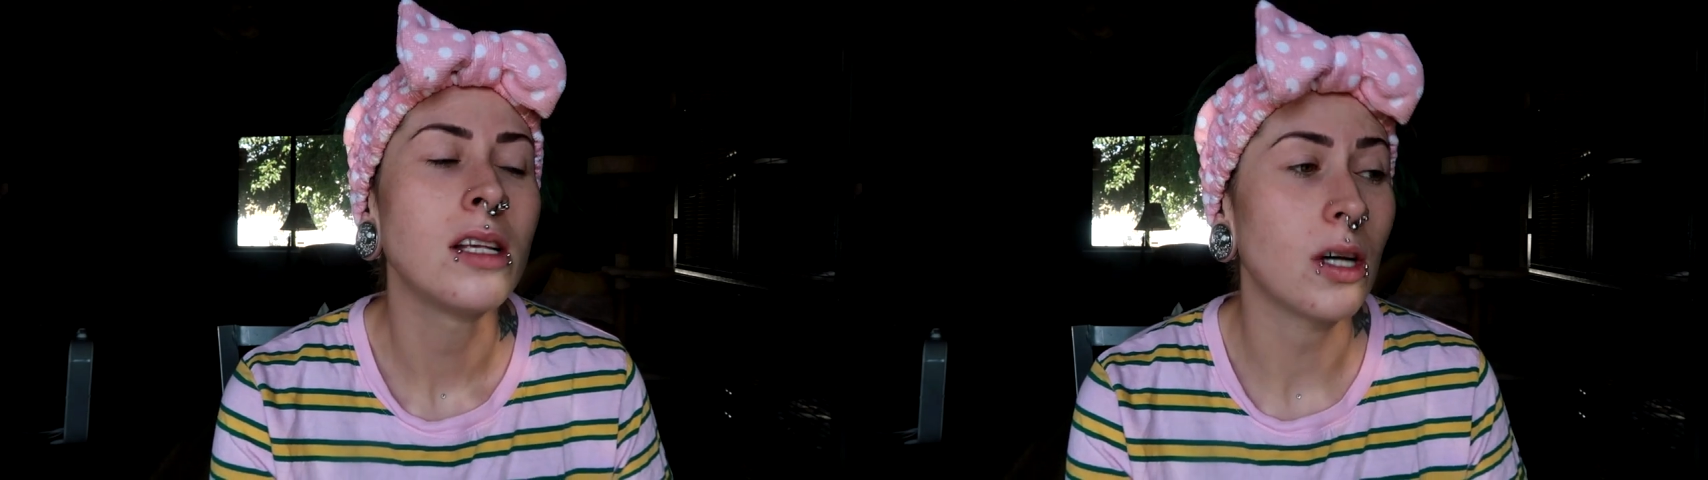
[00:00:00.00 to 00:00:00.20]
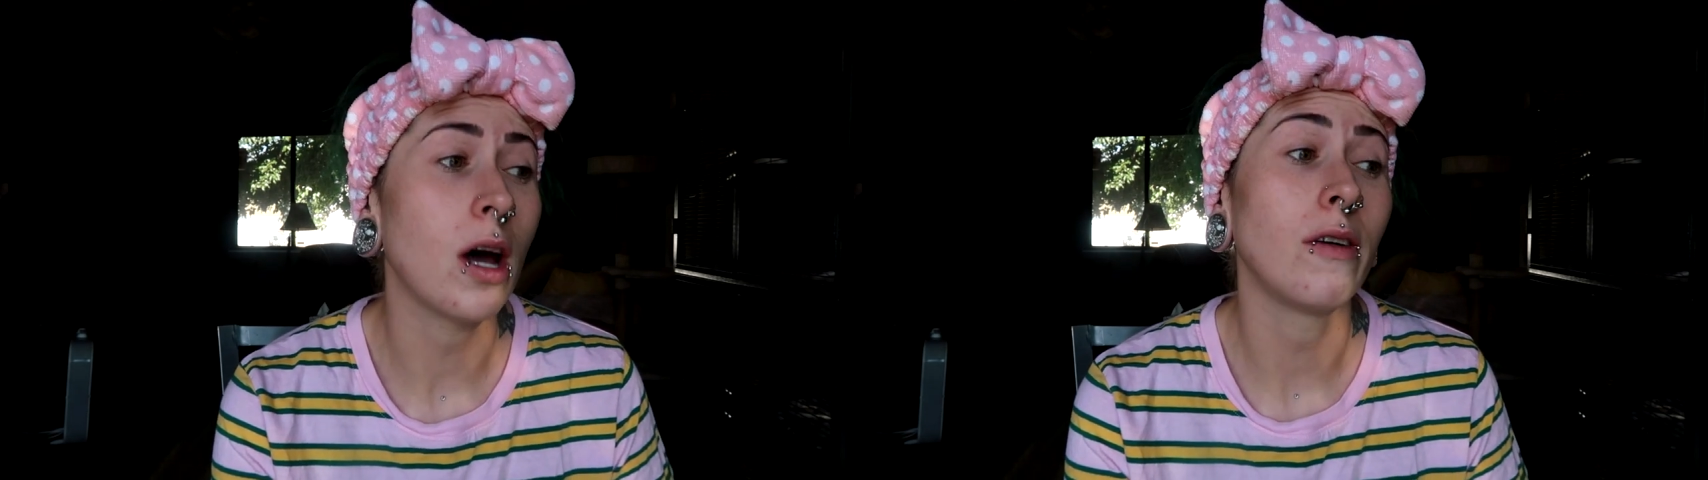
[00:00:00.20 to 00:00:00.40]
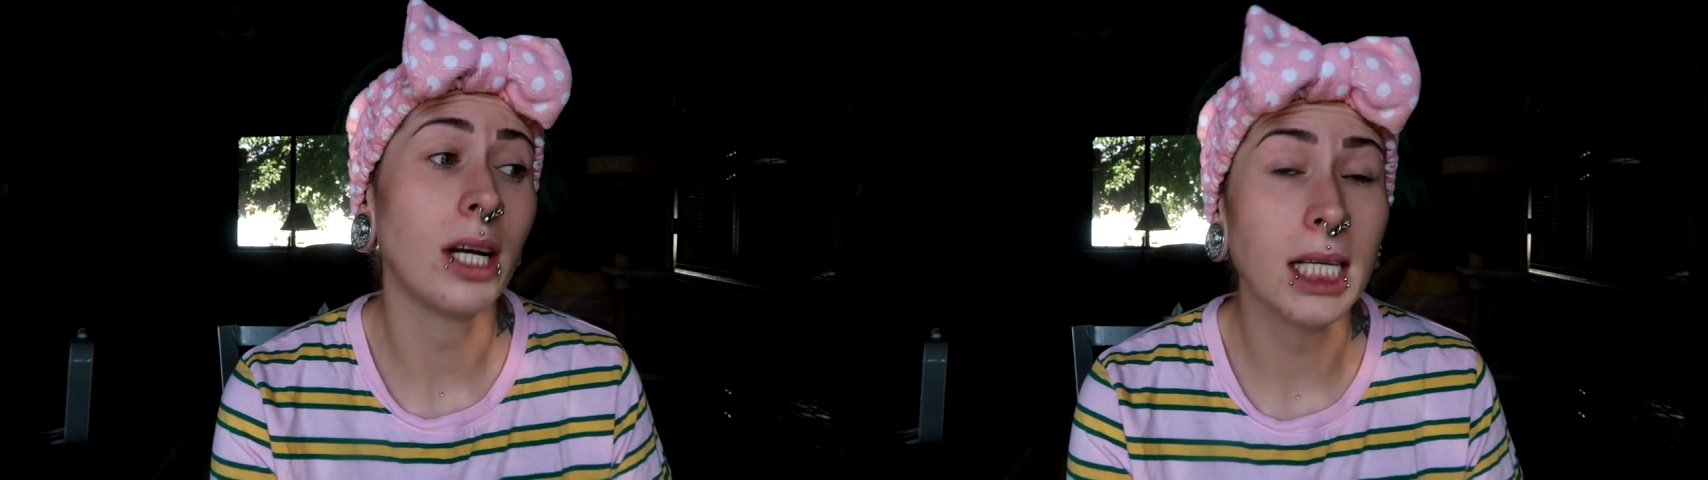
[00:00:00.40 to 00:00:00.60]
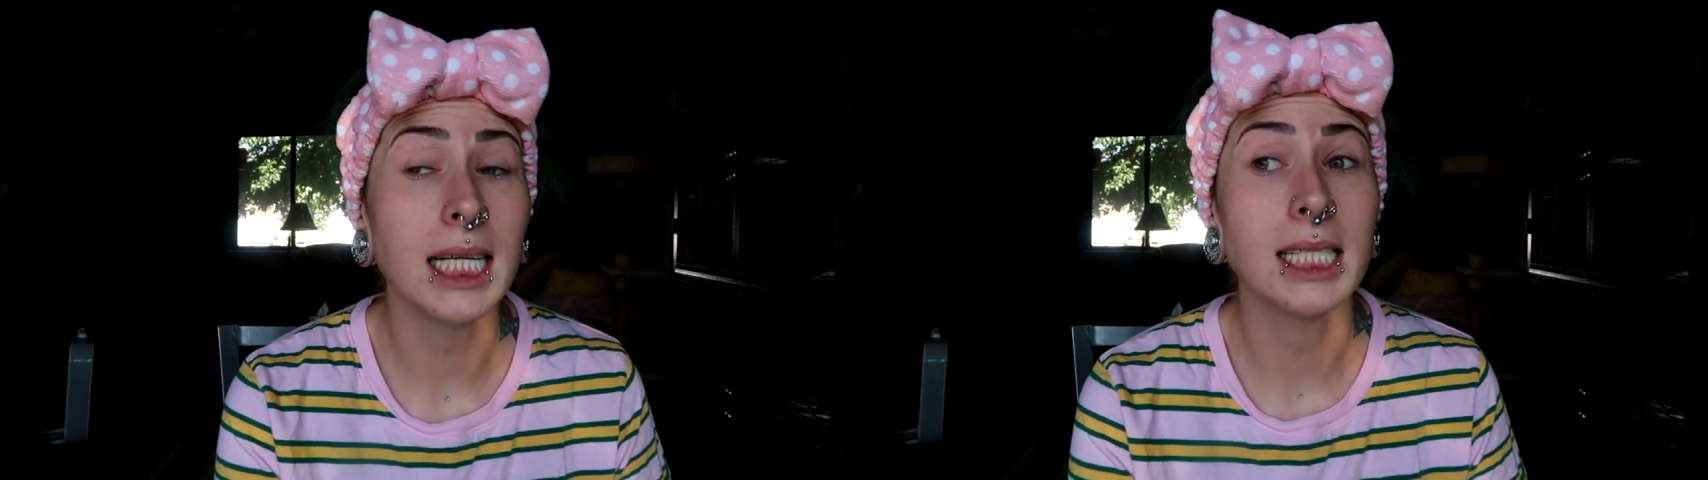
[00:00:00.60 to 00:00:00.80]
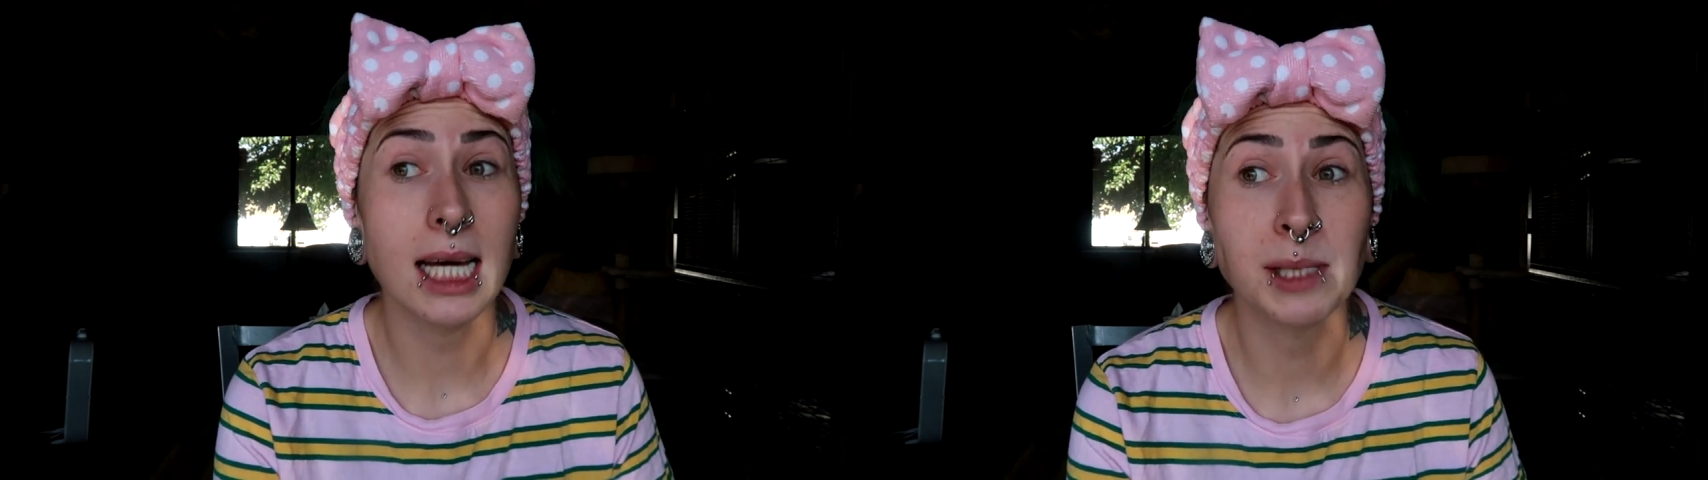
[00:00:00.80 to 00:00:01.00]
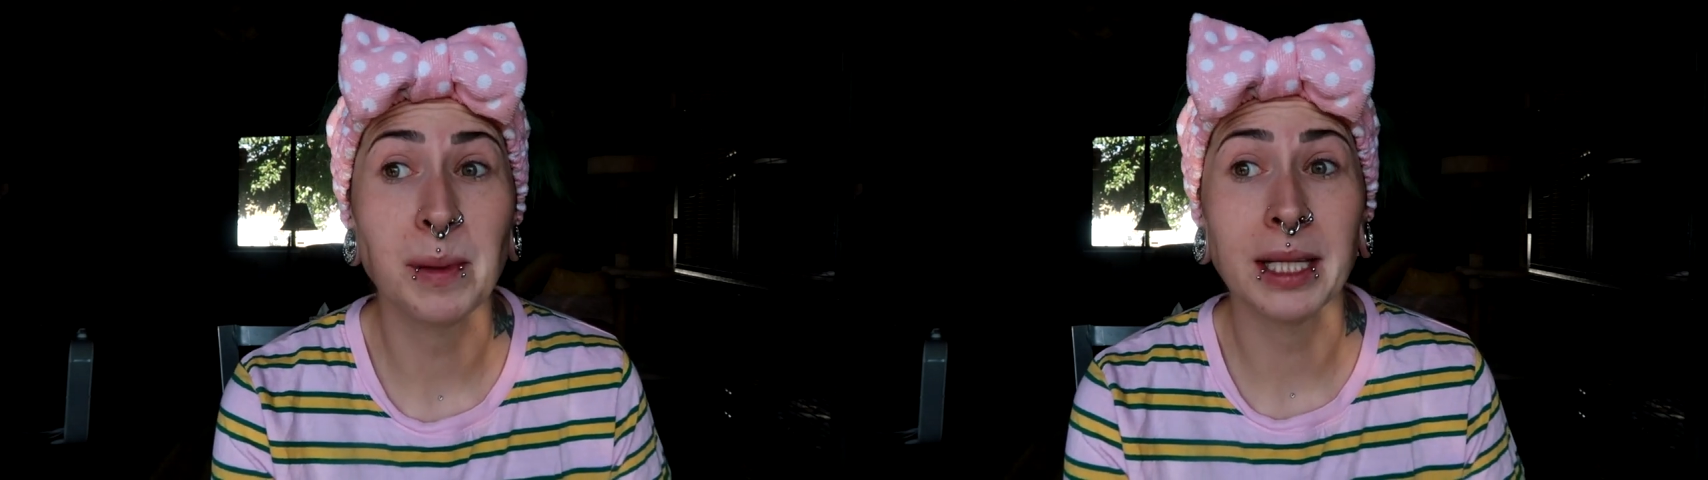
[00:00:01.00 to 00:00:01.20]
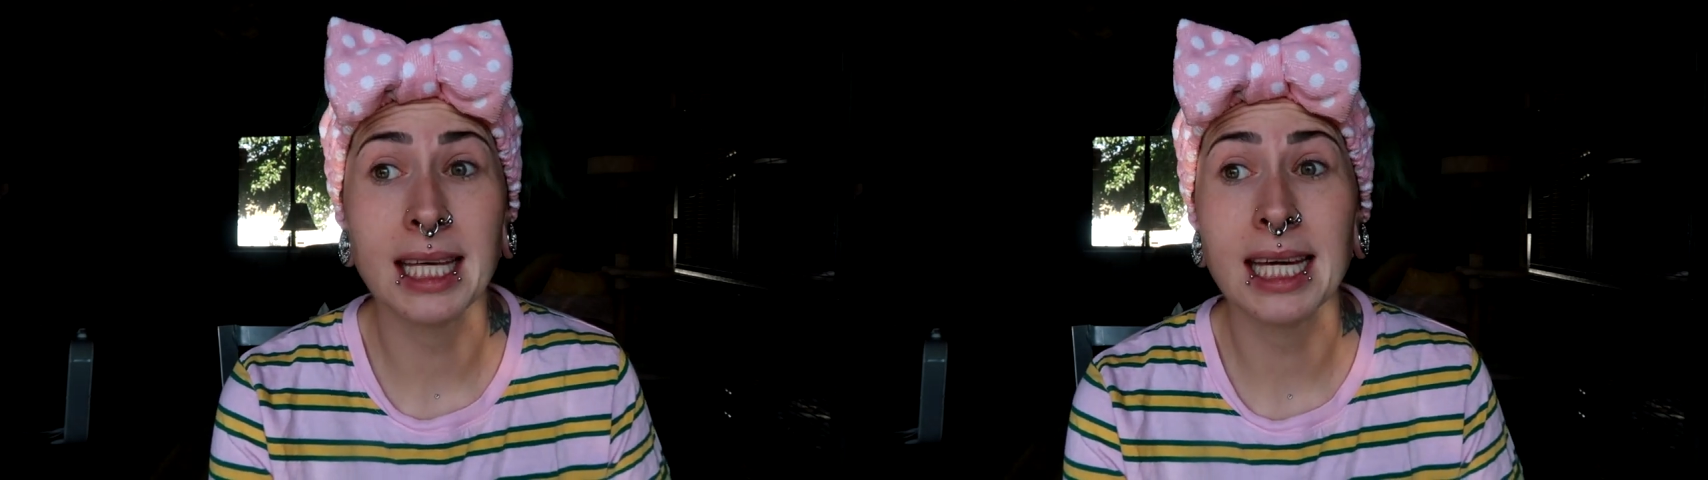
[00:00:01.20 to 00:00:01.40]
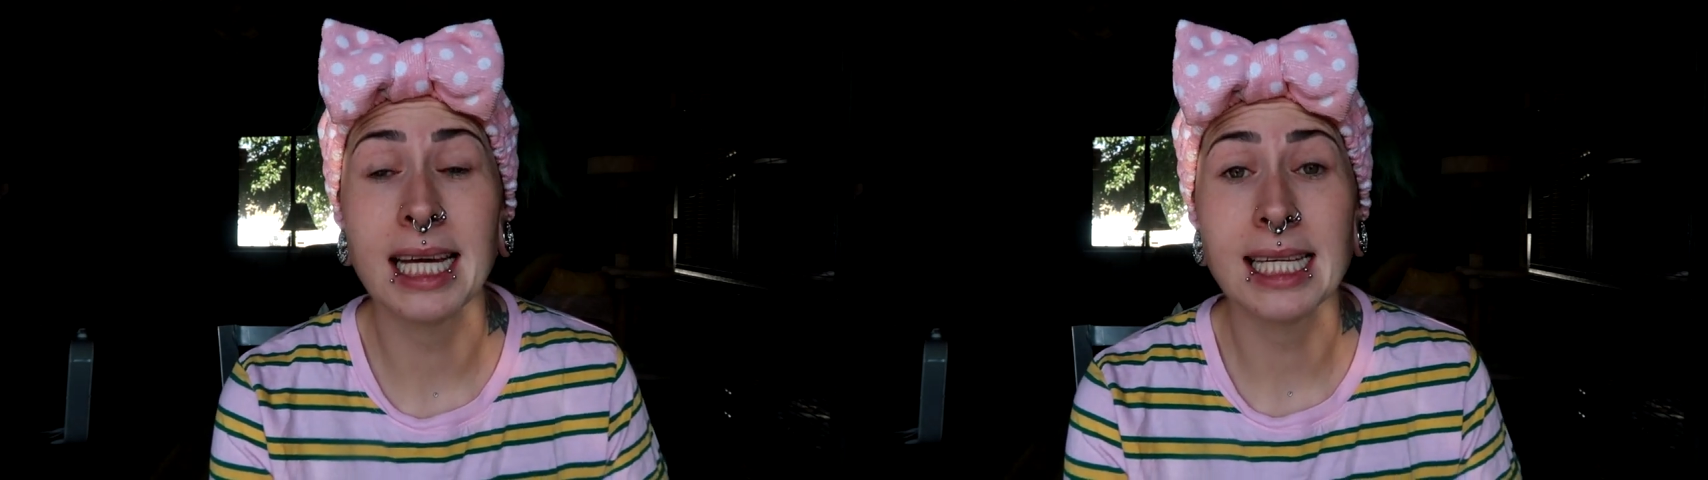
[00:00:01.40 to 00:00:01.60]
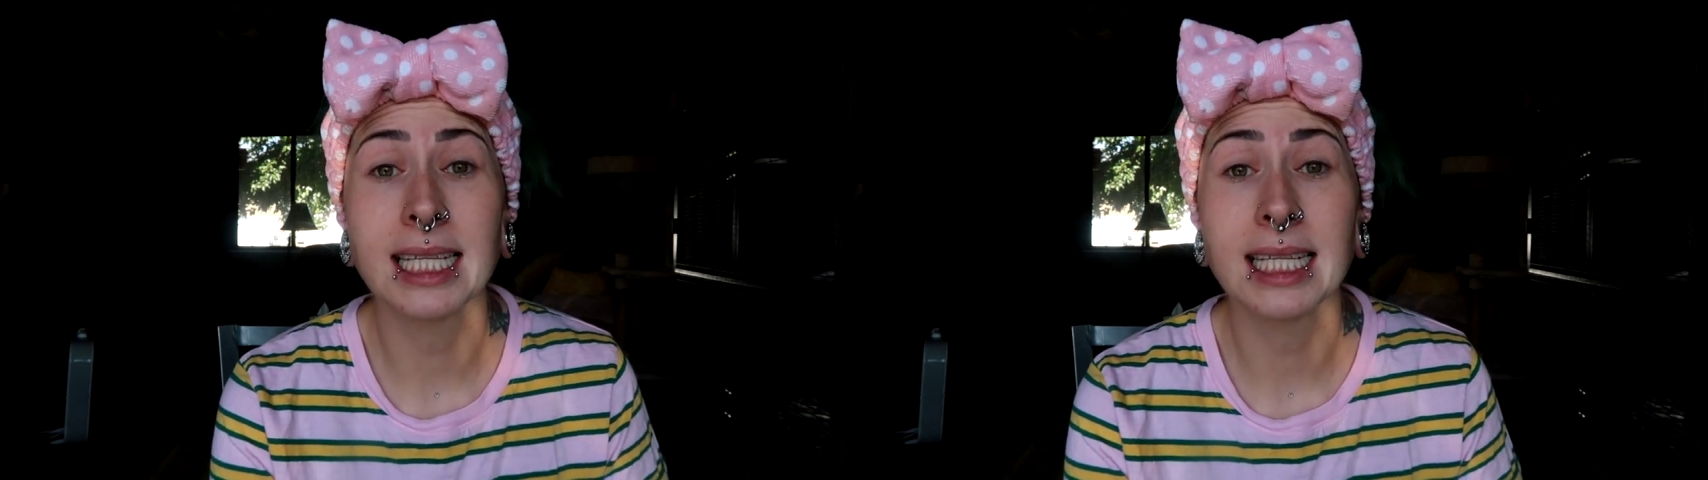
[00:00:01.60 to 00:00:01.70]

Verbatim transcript: So I really desperately need